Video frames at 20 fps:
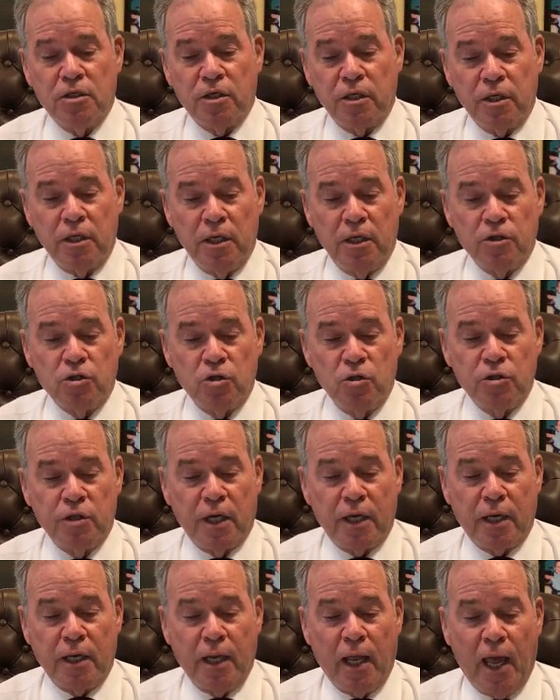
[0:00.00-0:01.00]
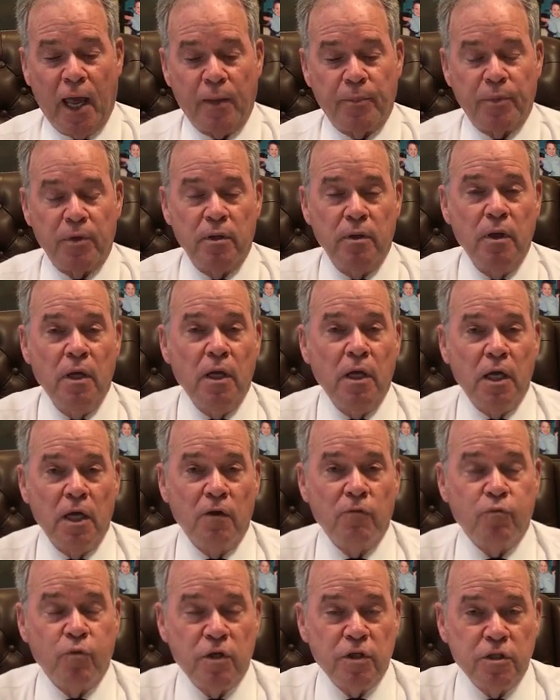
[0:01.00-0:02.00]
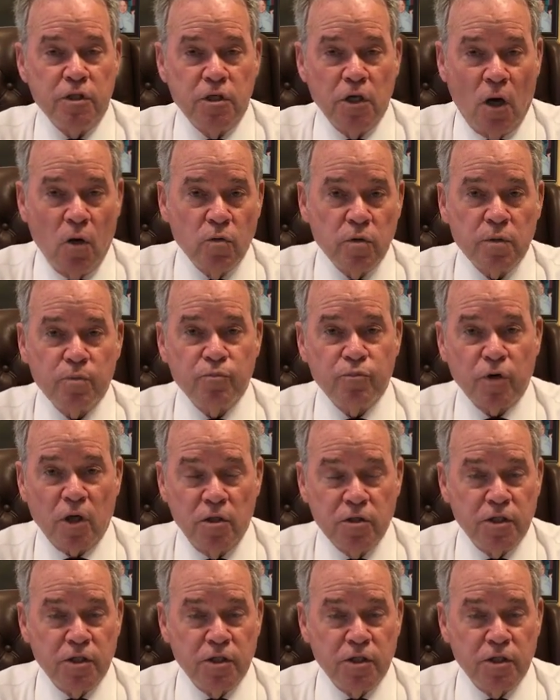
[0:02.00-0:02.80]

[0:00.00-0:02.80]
These are the issues that can happen if we don't